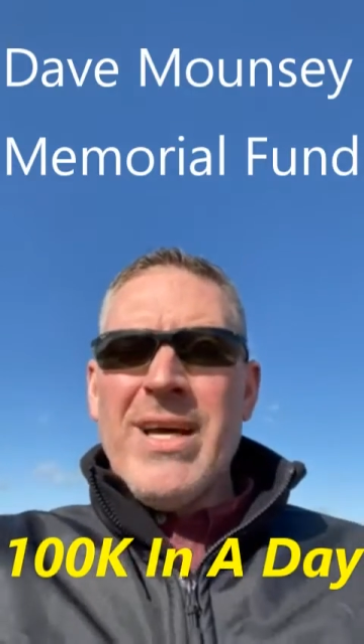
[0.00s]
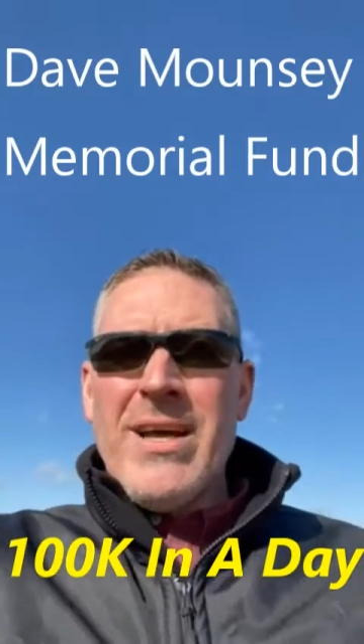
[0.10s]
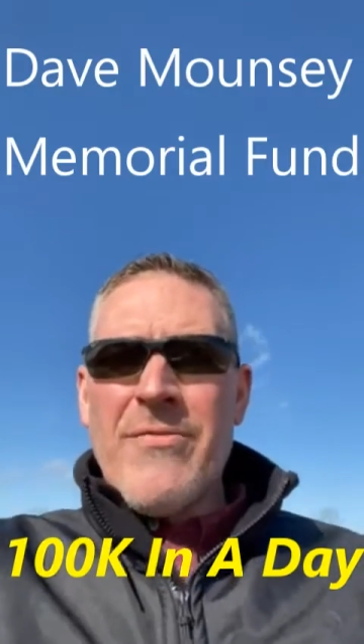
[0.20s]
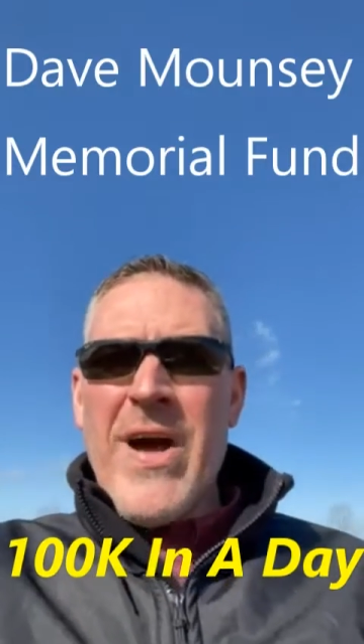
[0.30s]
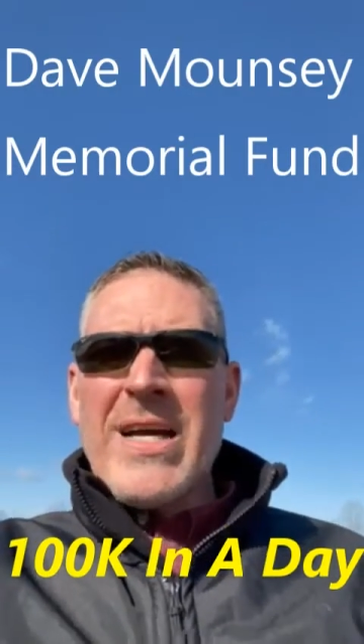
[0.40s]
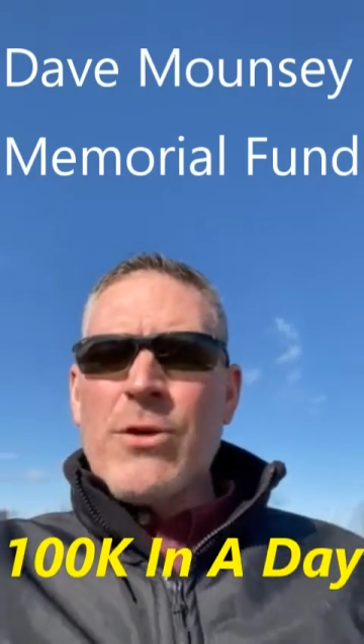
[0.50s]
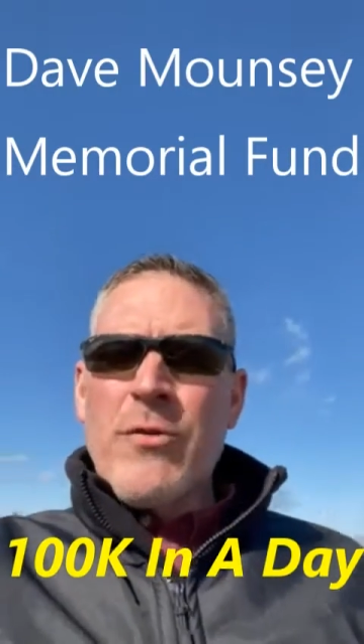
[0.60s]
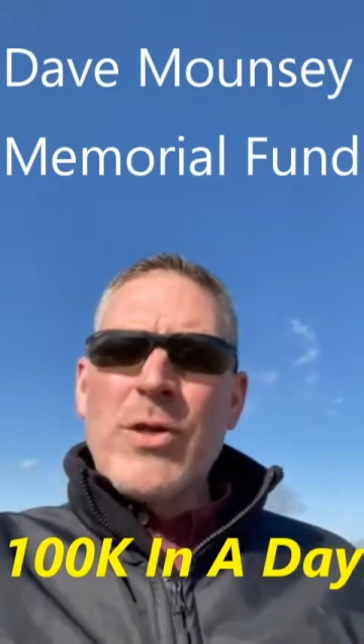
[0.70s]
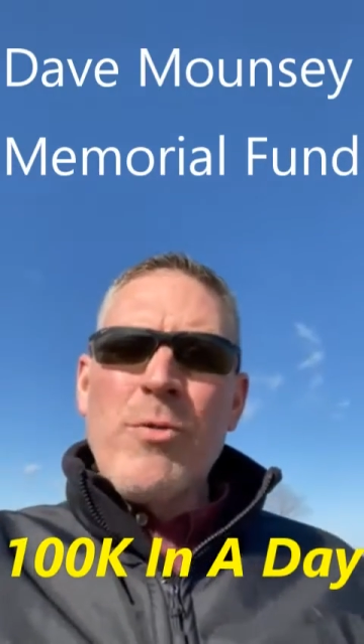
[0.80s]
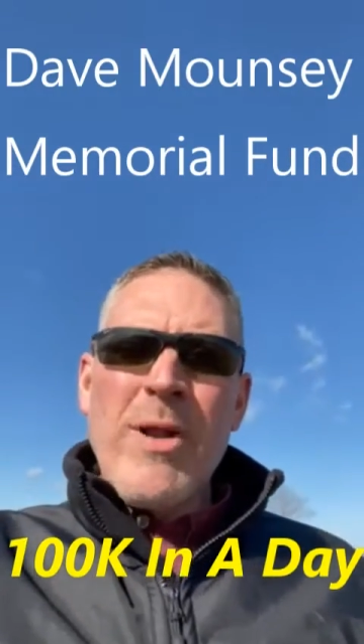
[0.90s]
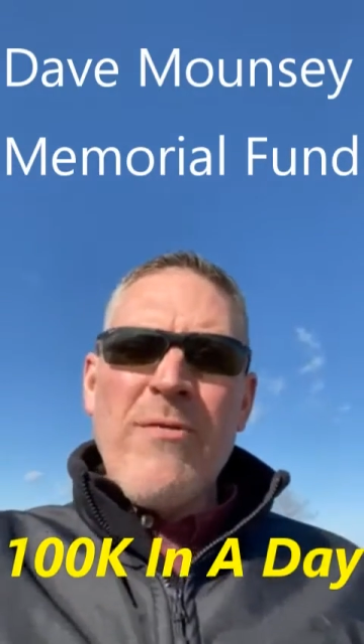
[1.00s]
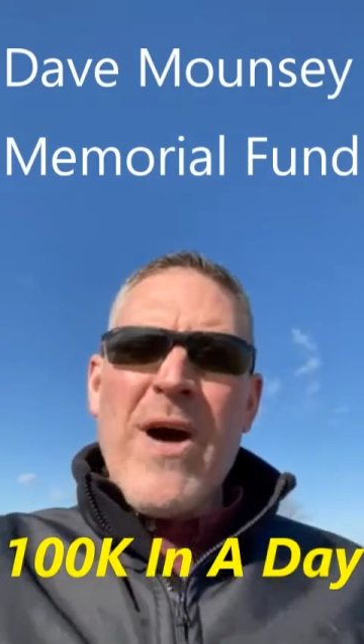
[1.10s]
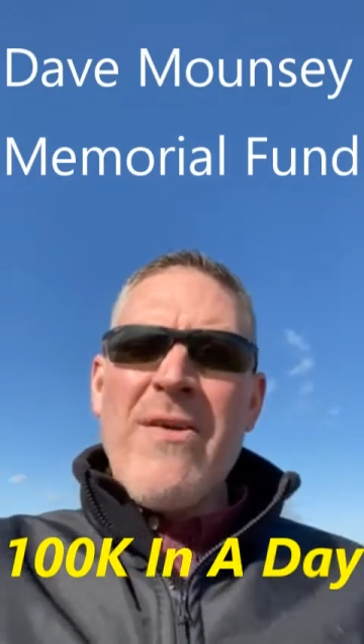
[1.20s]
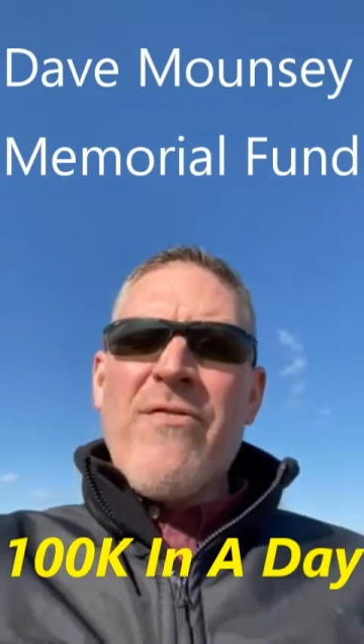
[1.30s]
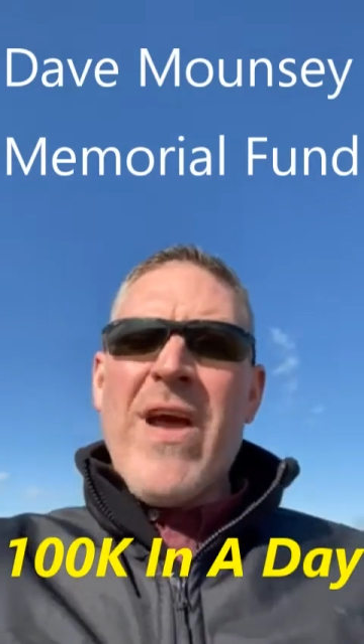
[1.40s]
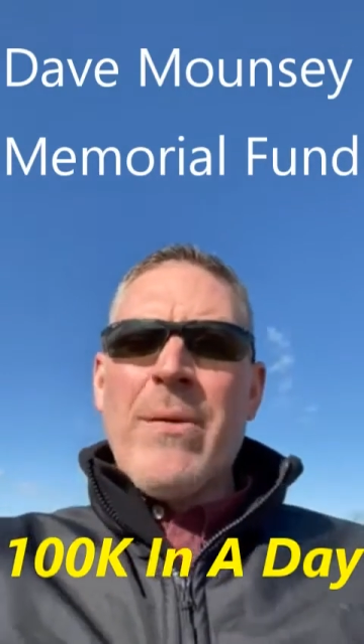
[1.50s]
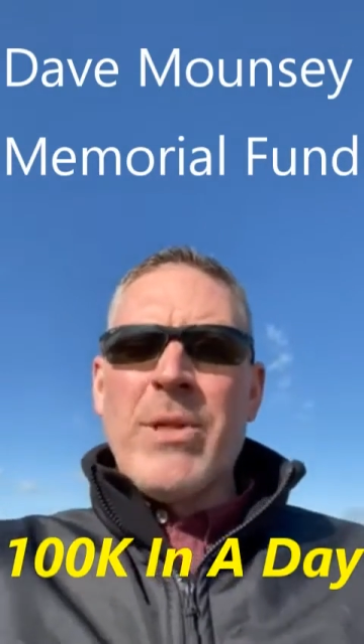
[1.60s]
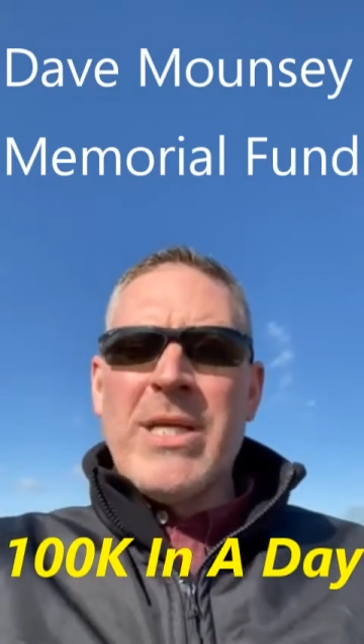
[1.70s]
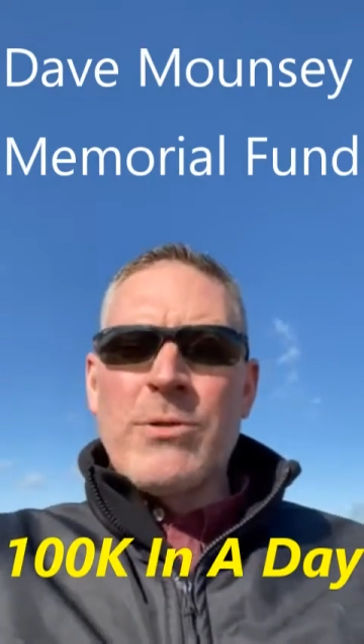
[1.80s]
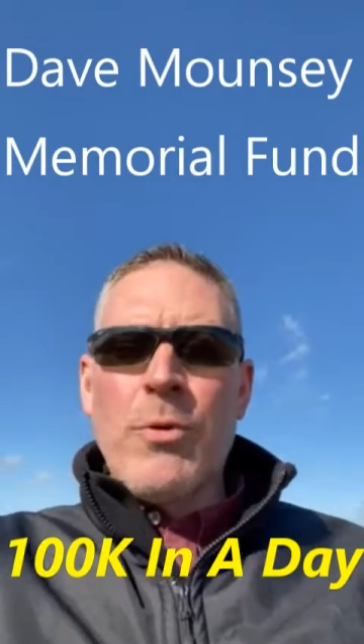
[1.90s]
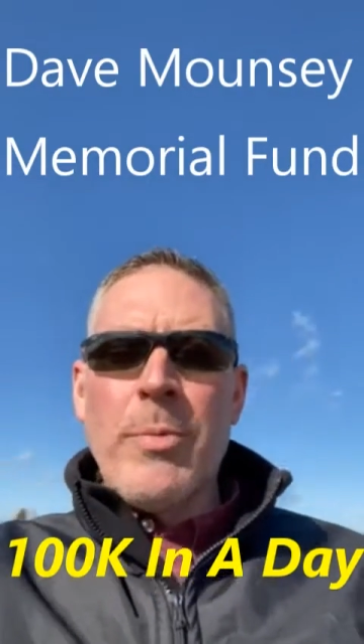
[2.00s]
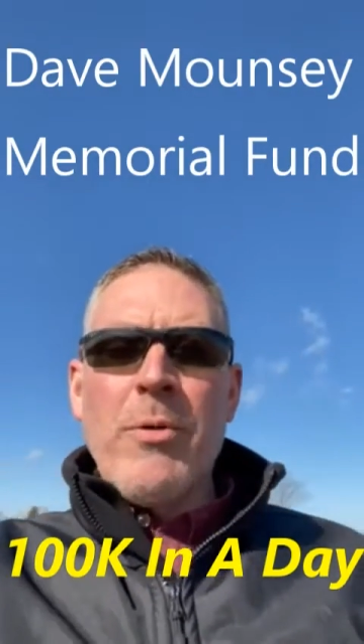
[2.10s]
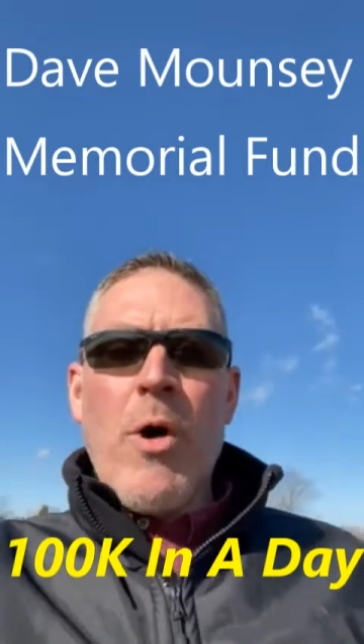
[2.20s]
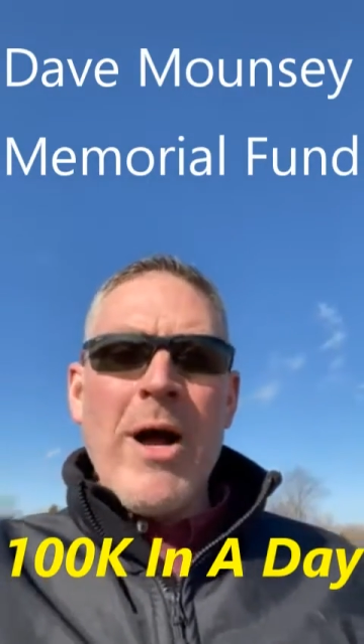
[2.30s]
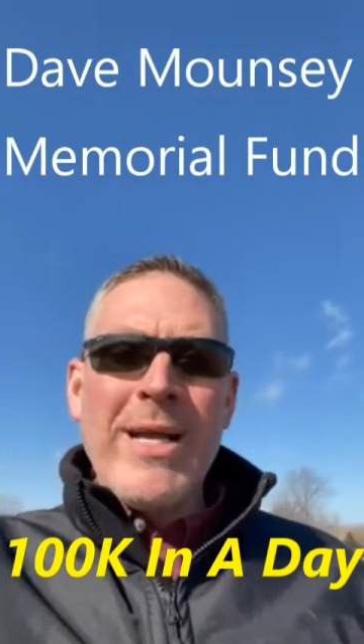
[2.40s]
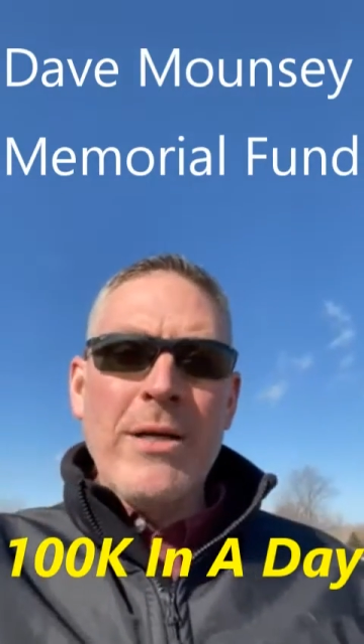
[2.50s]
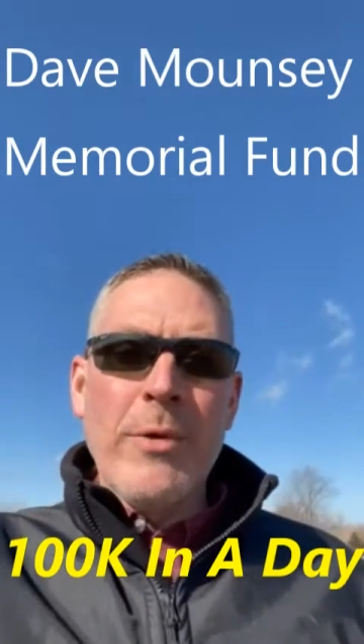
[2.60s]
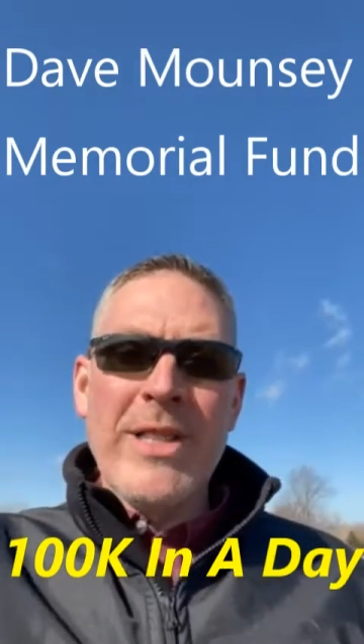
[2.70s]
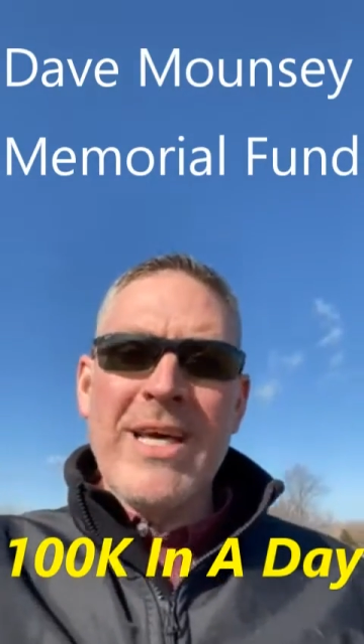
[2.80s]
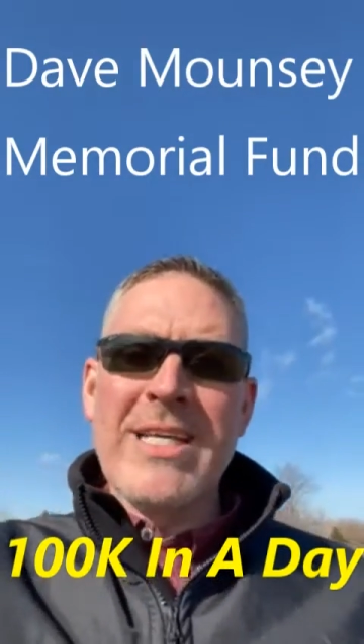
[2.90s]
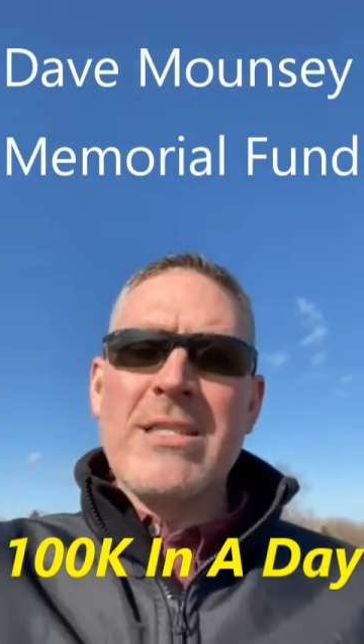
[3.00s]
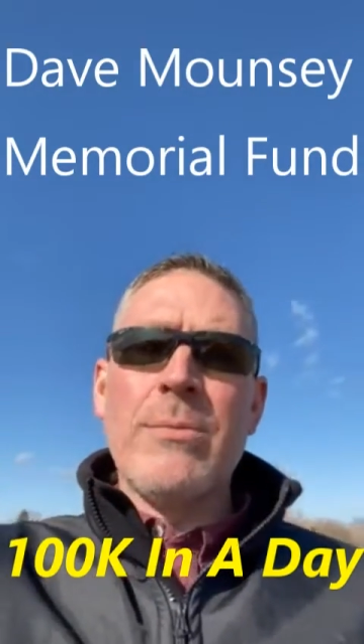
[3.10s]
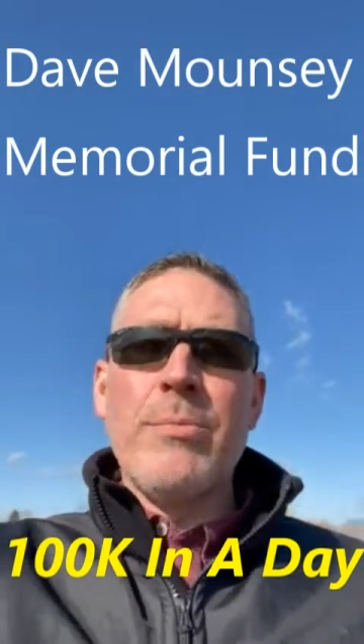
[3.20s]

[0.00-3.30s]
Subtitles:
In fact, over 25 families will be walking with us